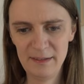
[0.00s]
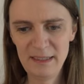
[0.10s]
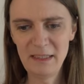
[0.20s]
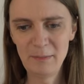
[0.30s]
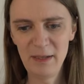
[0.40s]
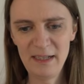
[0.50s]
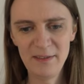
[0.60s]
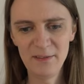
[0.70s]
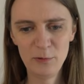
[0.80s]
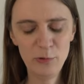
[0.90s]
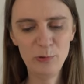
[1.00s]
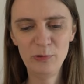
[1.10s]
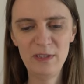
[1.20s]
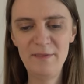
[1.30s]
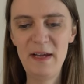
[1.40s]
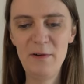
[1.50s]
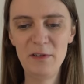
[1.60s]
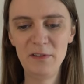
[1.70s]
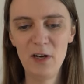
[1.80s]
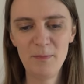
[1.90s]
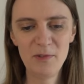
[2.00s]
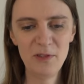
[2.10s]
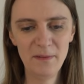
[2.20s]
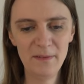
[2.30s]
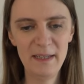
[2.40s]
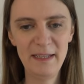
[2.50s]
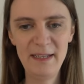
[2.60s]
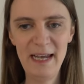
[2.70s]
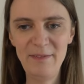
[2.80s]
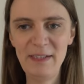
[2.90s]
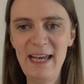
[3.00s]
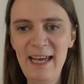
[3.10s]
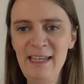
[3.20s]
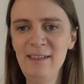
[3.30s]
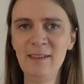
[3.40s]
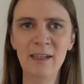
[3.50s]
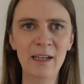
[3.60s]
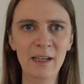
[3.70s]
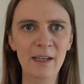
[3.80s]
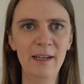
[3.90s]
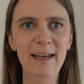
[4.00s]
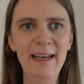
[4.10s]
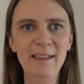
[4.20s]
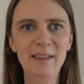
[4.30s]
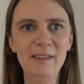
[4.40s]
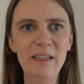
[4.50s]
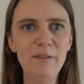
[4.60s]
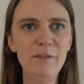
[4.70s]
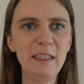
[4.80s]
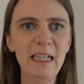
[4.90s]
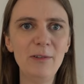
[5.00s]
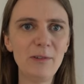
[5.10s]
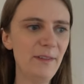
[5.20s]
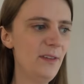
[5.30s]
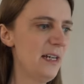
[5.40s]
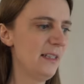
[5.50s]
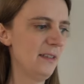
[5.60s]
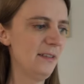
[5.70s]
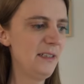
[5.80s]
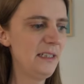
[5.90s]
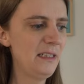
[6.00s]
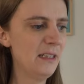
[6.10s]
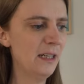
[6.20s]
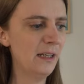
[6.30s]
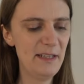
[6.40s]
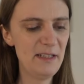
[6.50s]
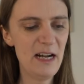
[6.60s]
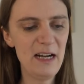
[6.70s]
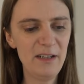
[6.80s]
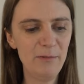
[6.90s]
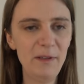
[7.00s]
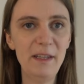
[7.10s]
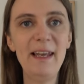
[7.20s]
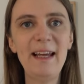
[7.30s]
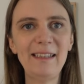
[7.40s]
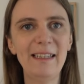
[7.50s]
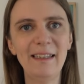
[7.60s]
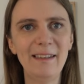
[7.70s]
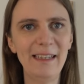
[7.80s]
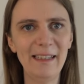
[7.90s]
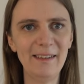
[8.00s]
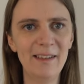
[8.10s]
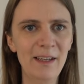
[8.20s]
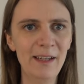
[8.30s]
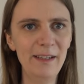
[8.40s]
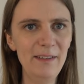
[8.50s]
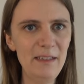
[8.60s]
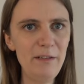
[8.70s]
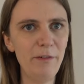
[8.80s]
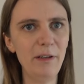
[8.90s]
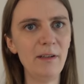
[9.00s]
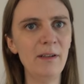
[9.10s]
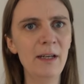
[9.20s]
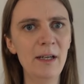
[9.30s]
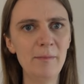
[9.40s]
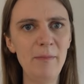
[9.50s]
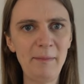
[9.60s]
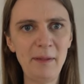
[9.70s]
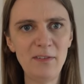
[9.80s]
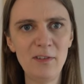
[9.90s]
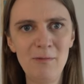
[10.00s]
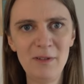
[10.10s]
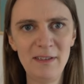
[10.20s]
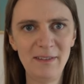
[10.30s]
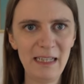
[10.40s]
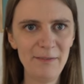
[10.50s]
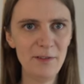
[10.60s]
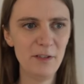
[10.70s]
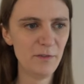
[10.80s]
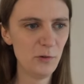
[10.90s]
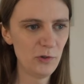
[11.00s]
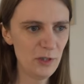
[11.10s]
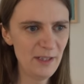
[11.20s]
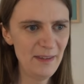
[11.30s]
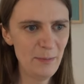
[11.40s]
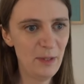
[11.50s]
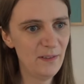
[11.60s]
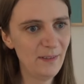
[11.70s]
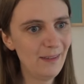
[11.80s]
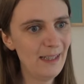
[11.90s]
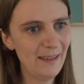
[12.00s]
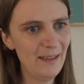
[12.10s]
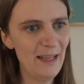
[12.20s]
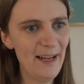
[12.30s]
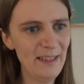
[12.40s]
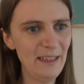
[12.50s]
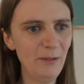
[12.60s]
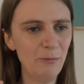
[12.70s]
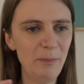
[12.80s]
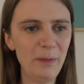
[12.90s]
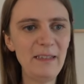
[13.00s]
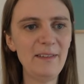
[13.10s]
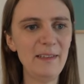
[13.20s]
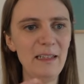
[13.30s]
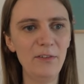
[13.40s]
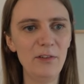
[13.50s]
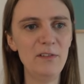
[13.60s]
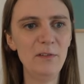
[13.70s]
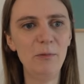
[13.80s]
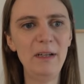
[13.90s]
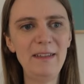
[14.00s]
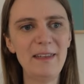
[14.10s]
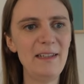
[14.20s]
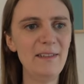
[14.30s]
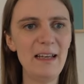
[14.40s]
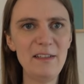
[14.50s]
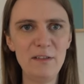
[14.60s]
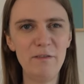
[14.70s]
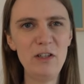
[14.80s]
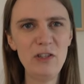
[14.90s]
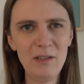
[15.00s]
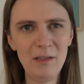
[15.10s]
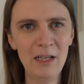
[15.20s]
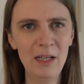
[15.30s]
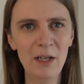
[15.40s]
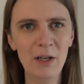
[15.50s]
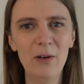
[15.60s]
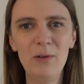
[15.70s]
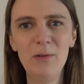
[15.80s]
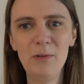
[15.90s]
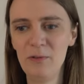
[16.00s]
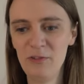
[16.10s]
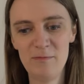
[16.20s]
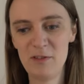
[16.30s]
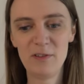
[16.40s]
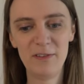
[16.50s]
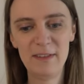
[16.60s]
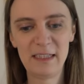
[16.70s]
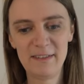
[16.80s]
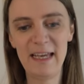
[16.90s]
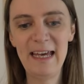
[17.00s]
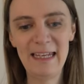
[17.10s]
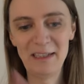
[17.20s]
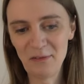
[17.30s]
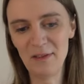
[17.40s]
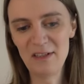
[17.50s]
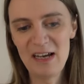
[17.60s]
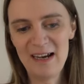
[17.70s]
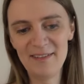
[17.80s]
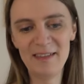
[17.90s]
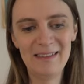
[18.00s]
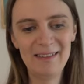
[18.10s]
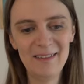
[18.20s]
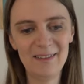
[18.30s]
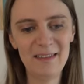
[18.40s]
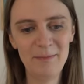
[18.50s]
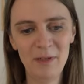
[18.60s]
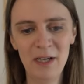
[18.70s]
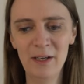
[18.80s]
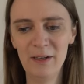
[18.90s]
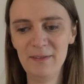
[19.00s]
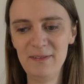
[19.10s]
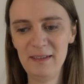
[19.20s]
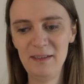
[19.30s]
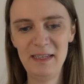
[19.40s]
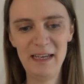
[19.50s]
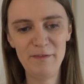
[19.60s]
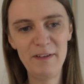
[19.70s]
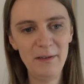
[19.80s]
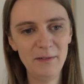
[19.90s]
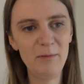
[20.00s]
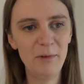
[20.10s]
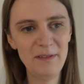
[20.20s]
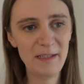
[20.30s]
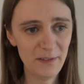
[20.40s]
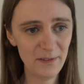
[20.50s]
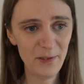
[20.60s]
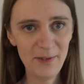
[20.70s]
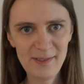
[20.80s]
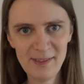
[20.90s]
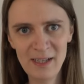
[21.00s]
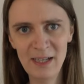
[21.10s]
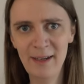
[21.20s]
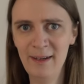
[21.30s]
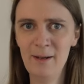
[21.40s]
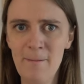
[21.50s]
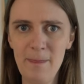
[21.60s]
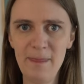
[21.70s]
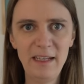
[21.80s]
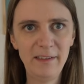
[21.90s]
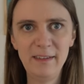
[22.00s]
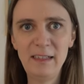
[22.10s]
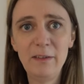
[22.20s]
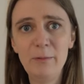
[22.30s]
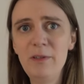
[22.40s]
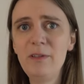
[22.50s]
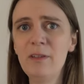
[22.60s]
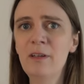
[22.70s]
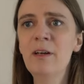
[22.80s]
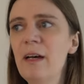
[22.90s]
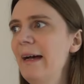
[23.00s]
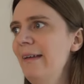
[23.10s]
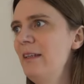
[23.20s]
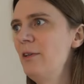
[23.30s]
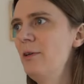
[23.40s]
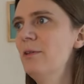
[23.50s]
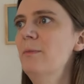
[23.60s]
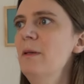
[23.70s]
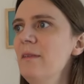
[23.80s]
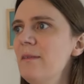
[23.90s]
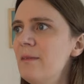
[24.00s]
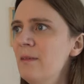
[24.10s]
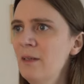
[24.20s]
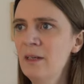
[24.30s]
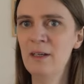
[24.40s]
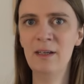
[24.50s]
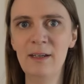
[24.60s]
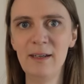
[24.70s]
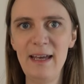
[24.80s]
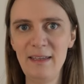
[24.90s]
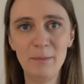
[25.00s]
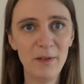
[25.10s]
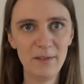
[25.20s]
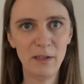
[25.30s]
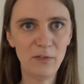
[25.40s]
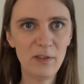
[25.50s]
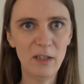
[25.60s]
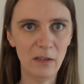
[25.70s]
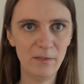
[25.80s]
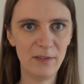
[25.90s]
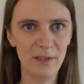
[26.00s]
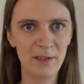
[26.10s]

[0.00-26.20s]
the players use the various options that they have at hand, and uh, they figure out that the, the jar with the lightning in it is different. Maybe someone is clever enough to study them and see that the lightning repeats in a certain way that is artificial, or someone just sticks their hand into the jars and tests them until they have found the one that doesn't hurt. They say the word, and the door opens, and the puzzle is solved.